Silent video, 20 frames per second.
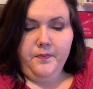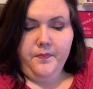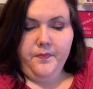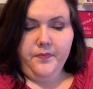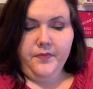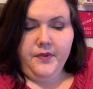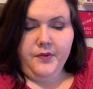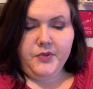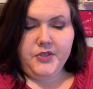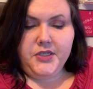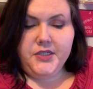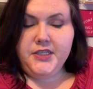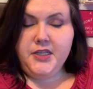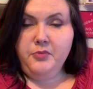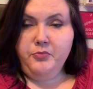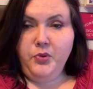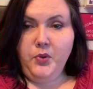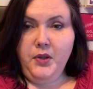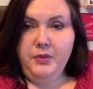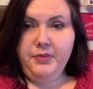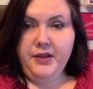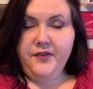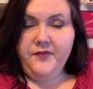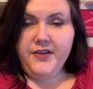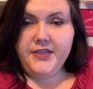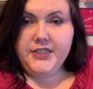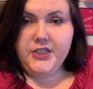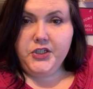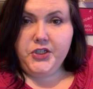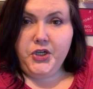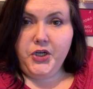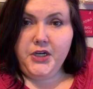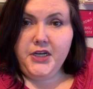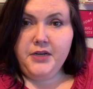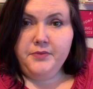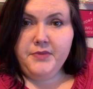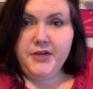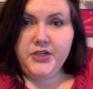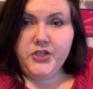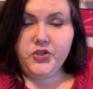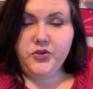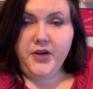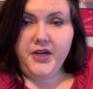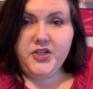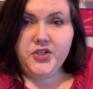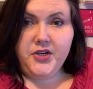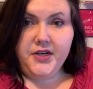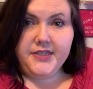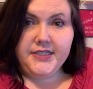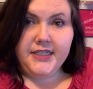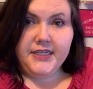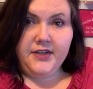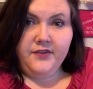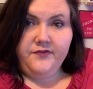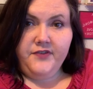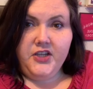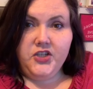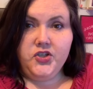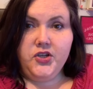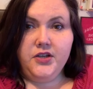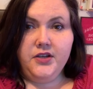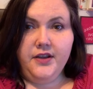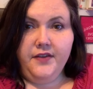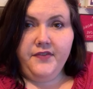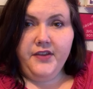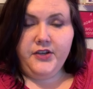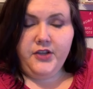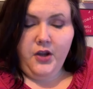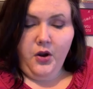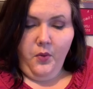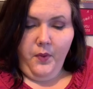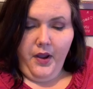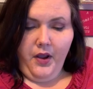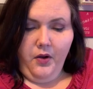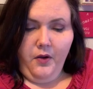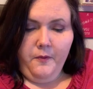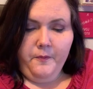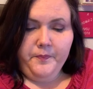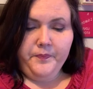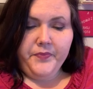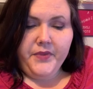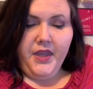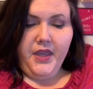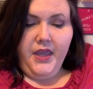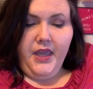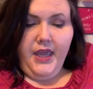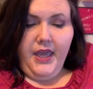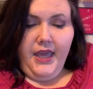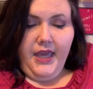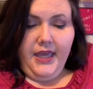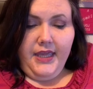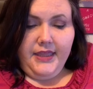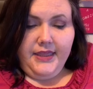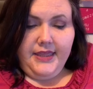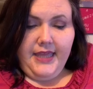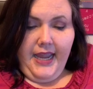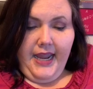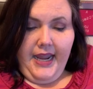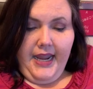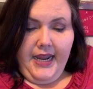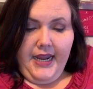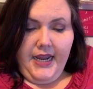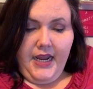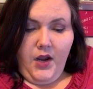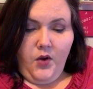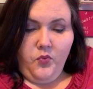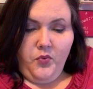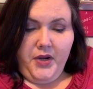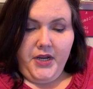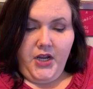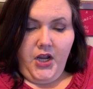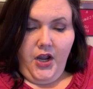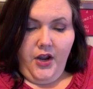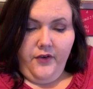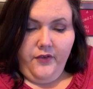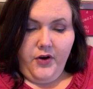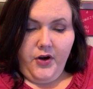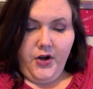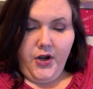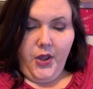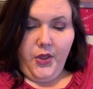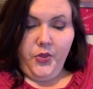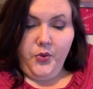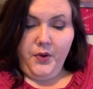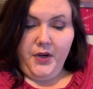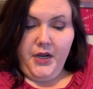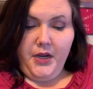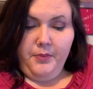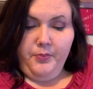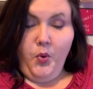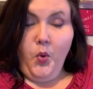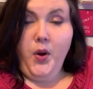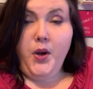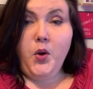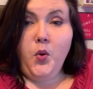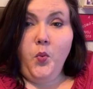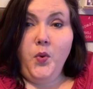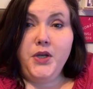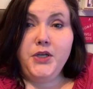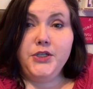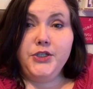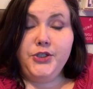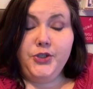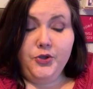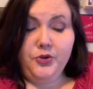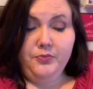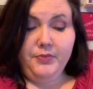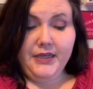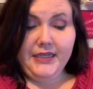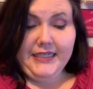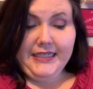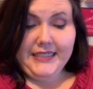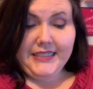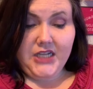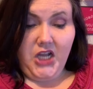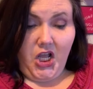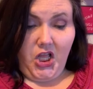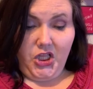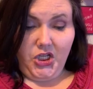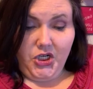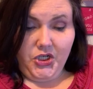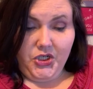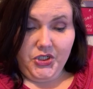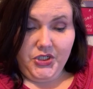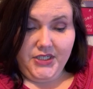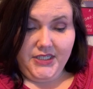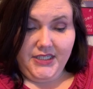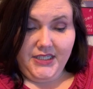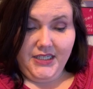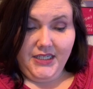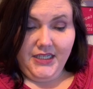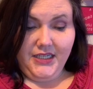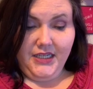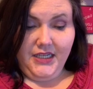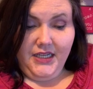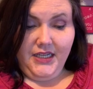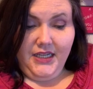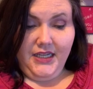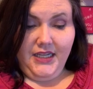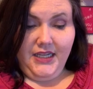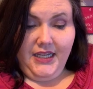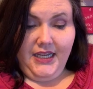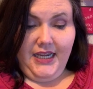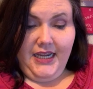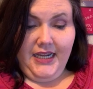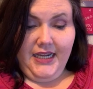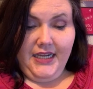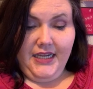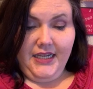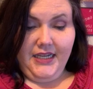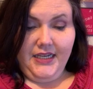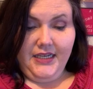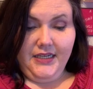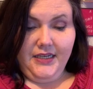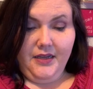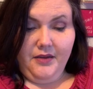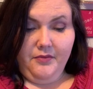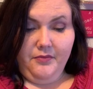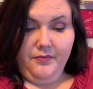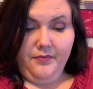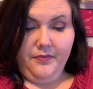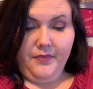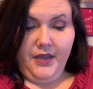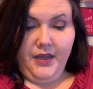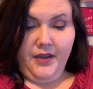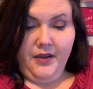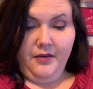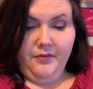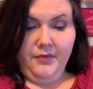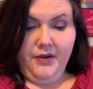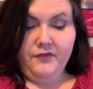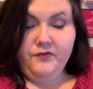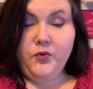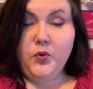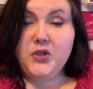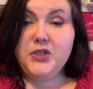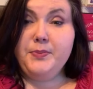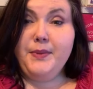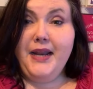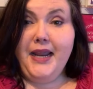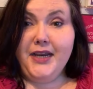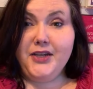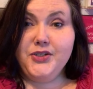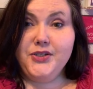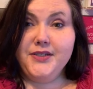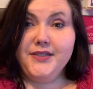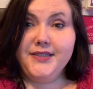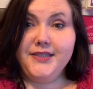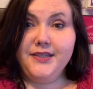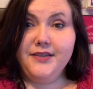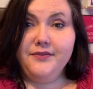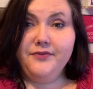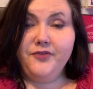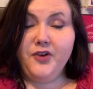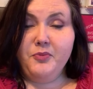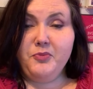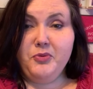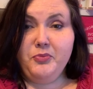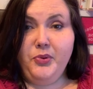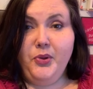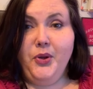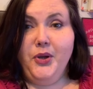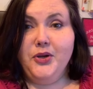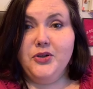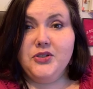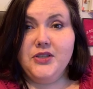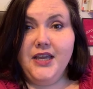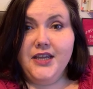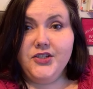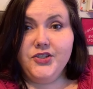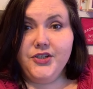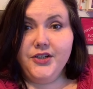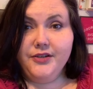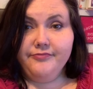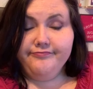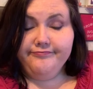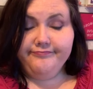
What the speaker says: which is the Employee Benefits Security Administration, it's a division of the DOL, they recovered $3.12 billion in enforcement actions from employers last year.